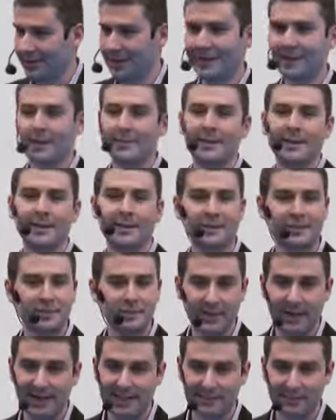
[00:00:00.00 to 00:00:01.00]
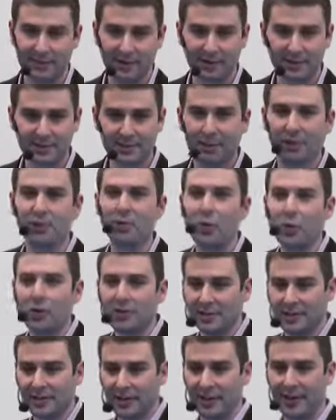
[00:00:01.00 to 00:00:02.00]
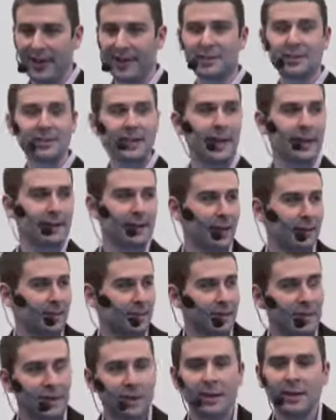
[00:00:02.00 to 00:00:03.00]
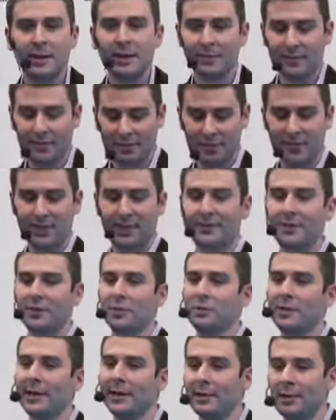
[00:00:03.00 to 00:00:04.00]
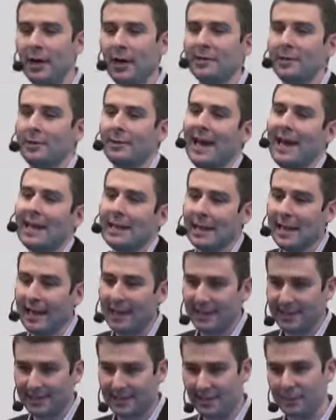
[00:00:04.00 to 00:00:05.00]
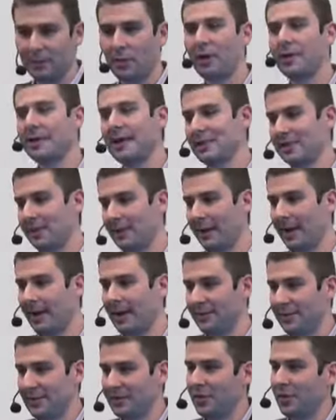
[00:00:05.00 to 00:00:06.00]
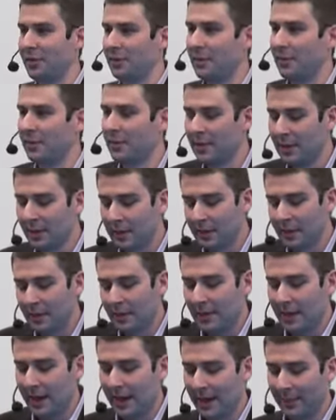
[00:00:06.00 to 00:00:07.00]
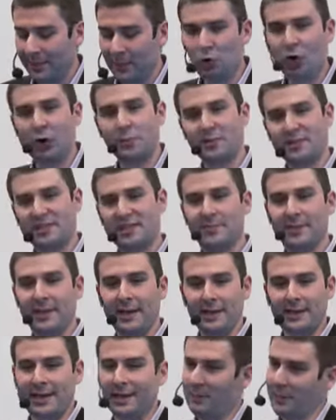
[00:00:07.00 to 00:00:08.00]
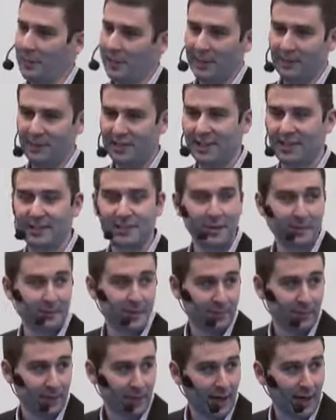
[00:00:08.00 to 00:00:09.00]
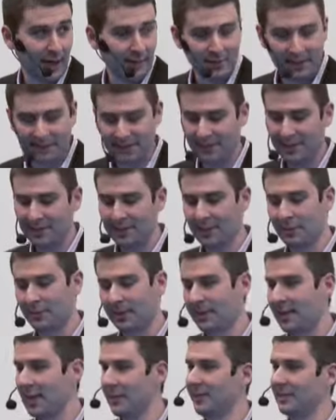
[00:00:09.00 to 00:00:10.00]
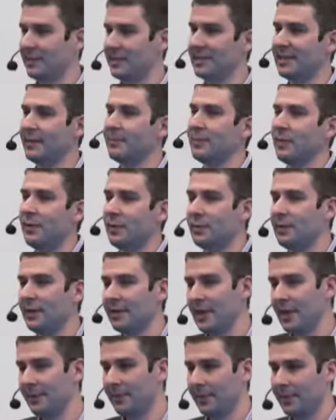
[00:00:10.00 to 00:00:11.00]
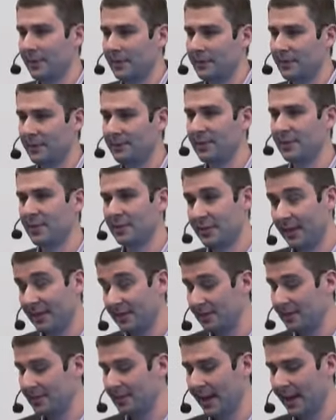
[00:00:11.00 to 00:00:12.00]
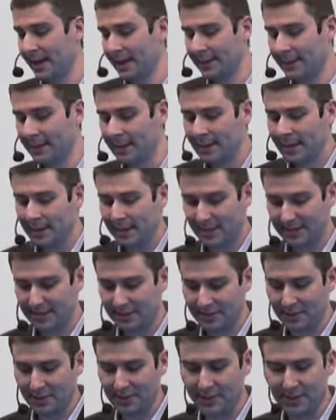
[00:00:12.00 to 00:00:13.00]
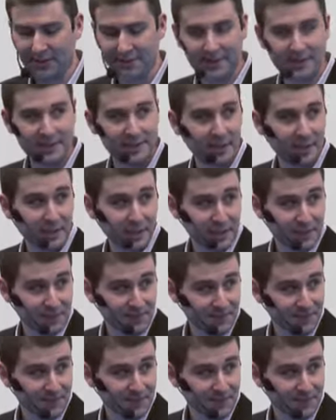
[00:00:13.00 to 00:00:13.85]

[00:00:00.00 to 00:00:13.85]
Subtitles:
not going to be industry experts. Our goal is to try to educate them. But if you read it under that lens, you'll probably catch a lot of internal corporate speak that really is going to turn people off. So make sure you want to keep it simple and keep it so people can understand as they're doing their research.